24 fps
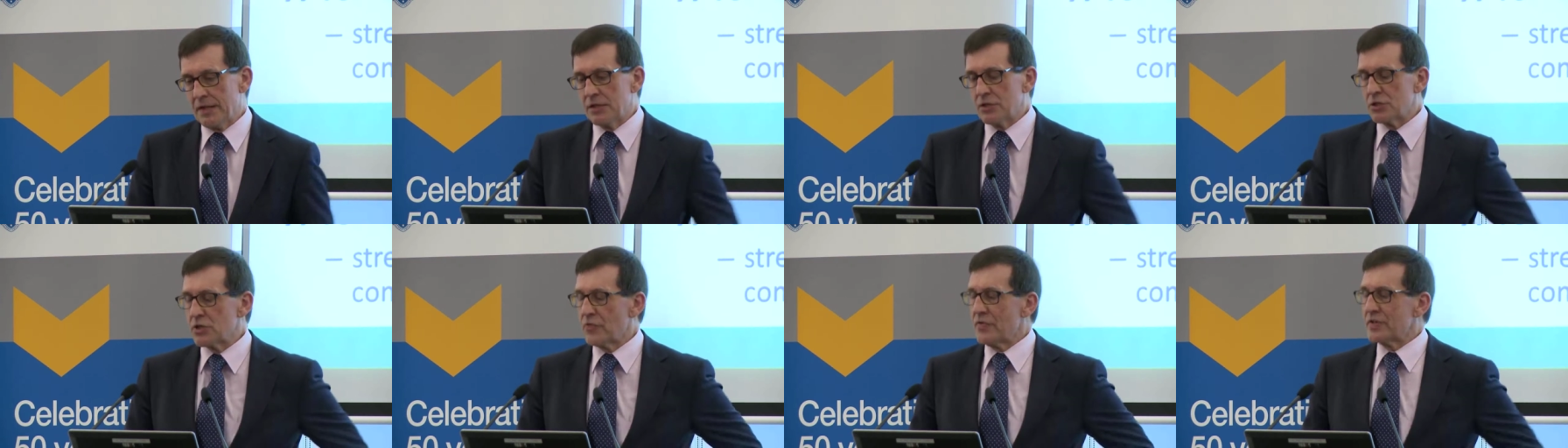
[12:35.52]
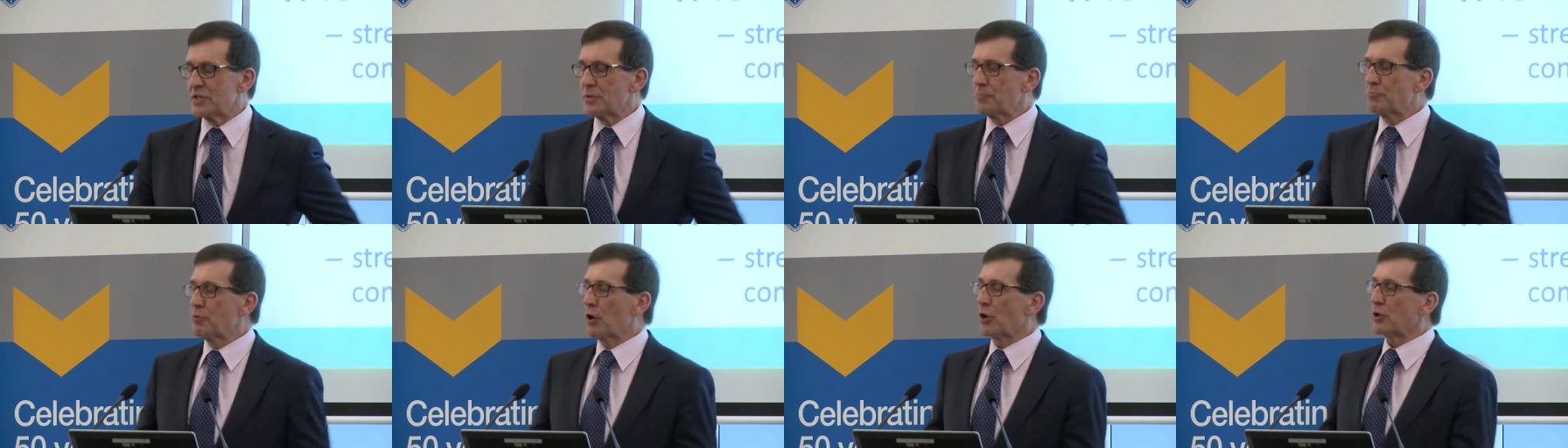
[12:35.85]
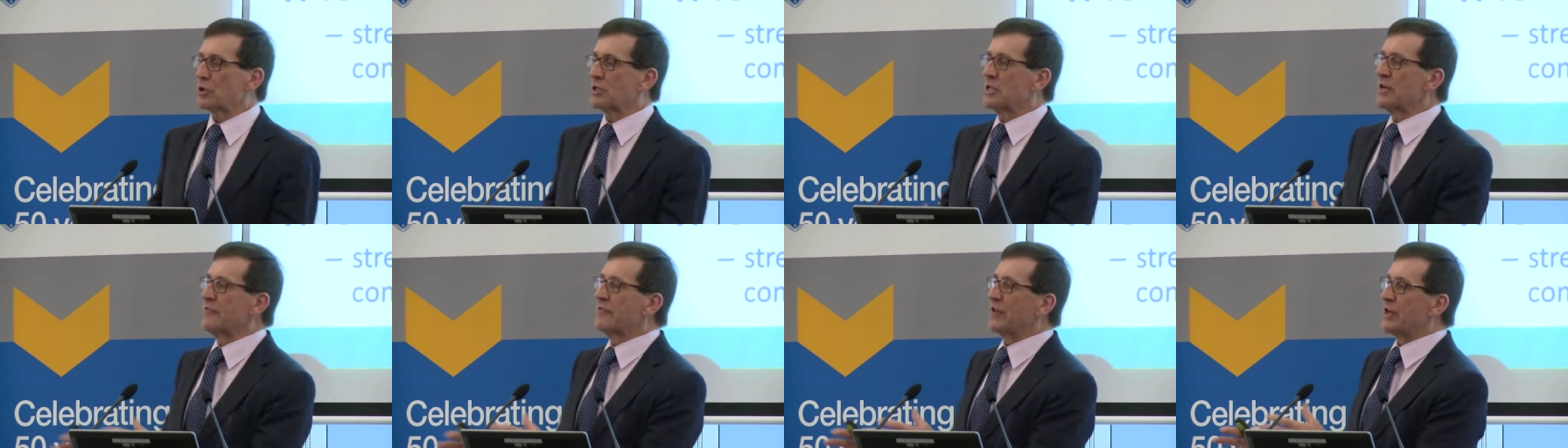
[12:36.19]
So there's a
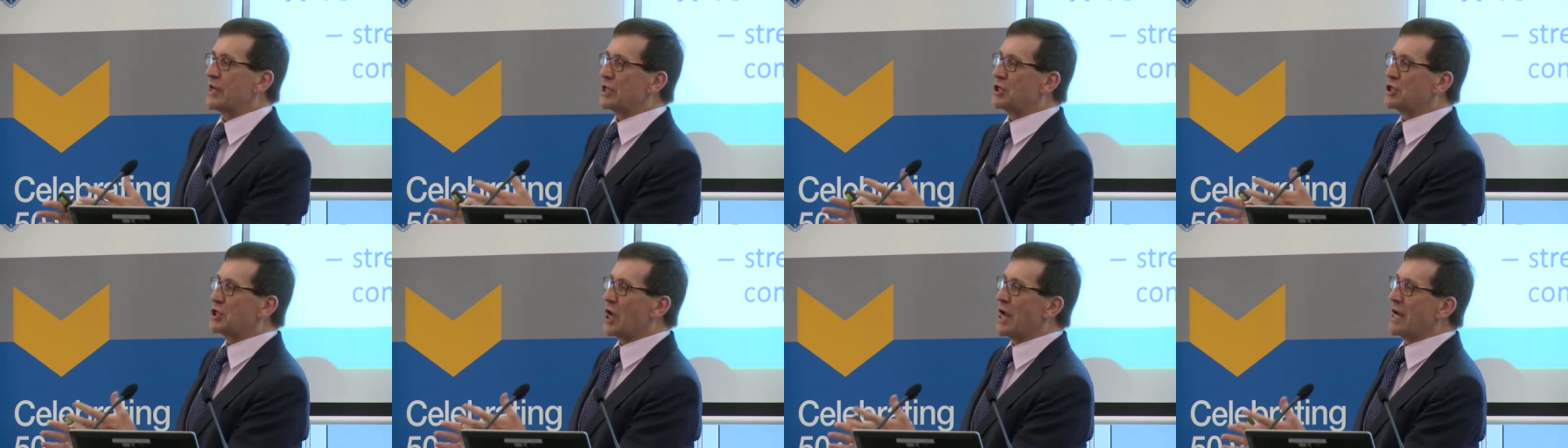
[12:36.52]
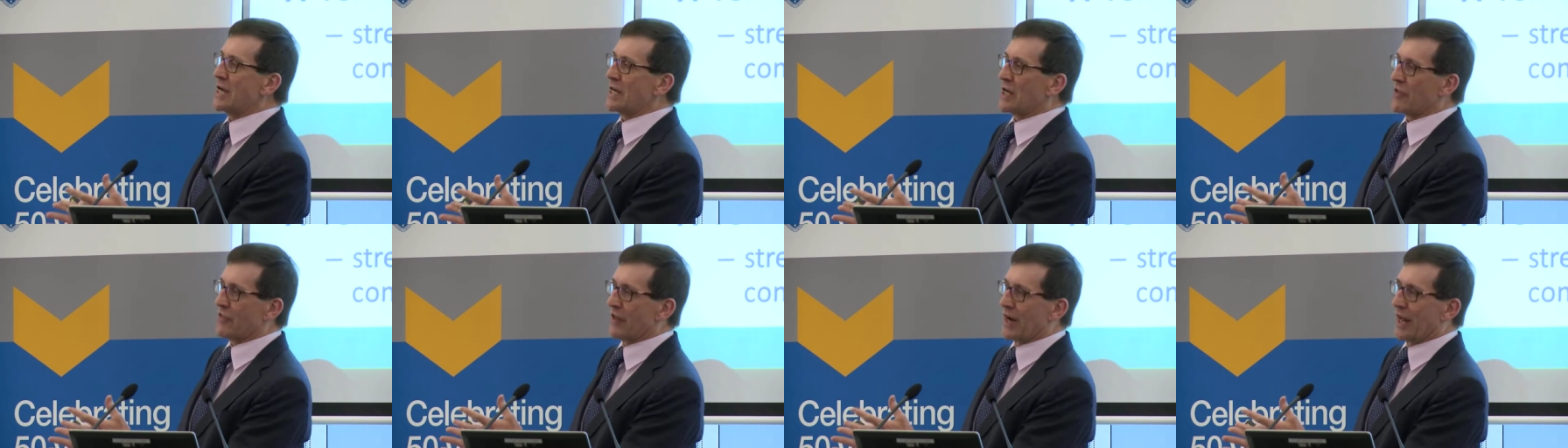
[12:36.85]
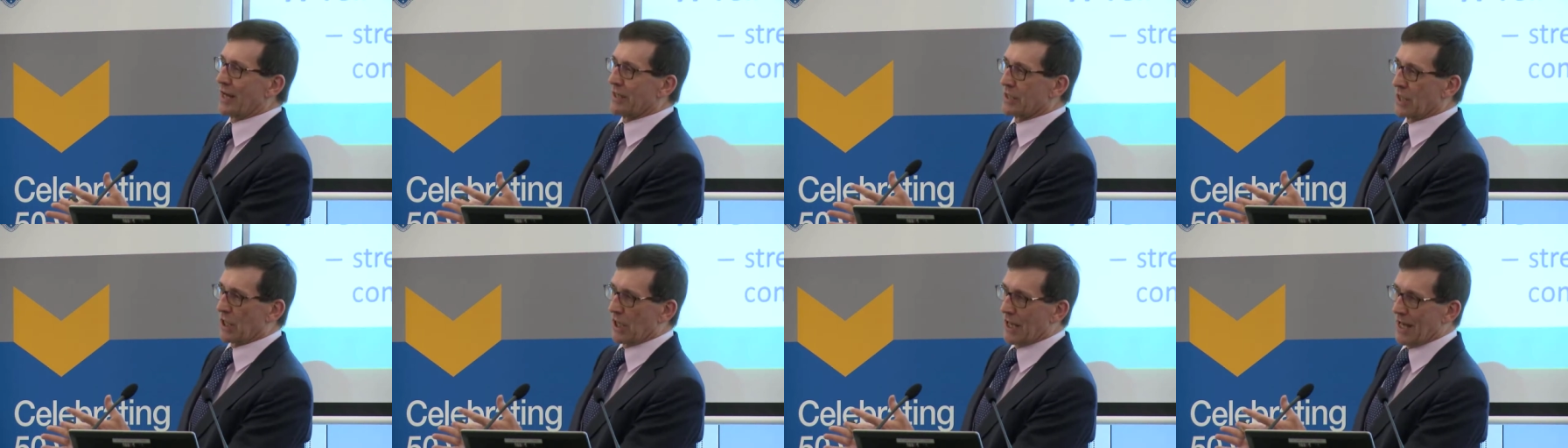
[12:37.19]
productivity agenda that
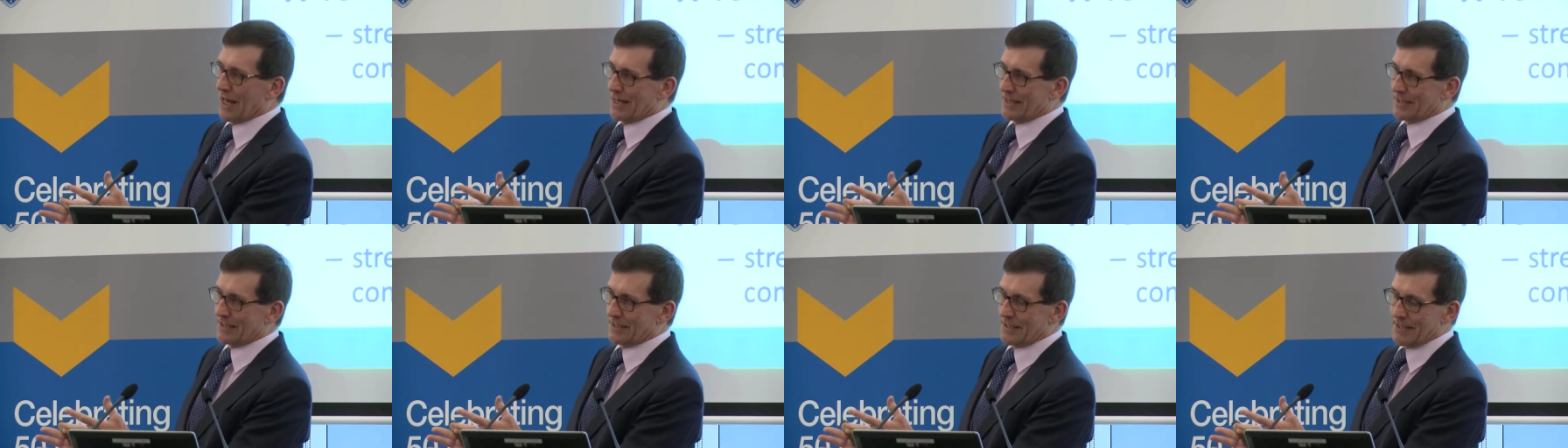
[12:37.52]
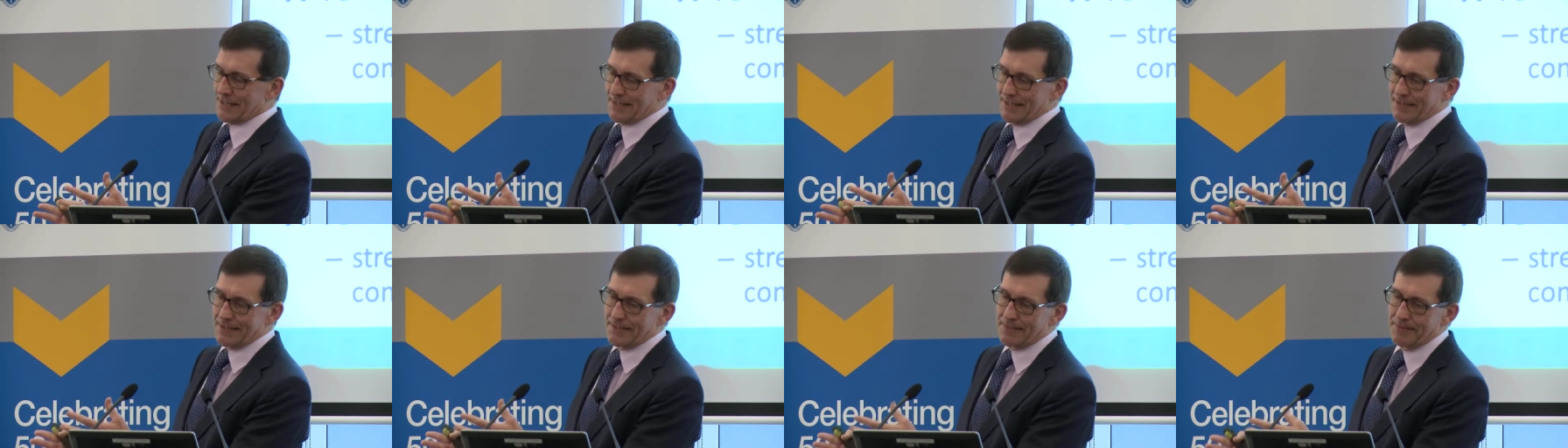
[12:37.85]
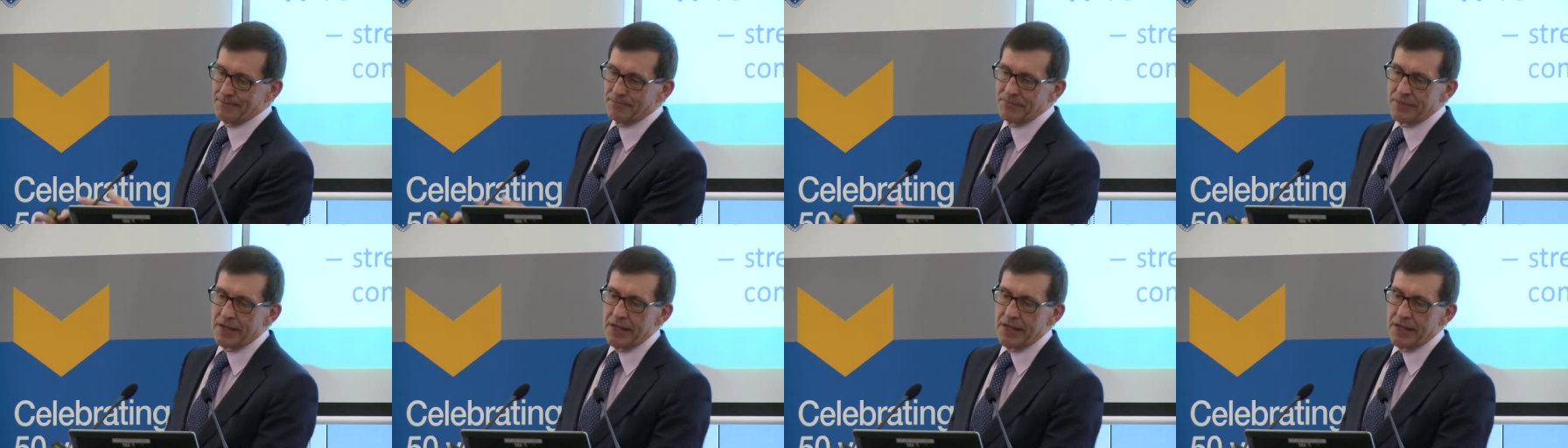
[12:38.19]
underlies this.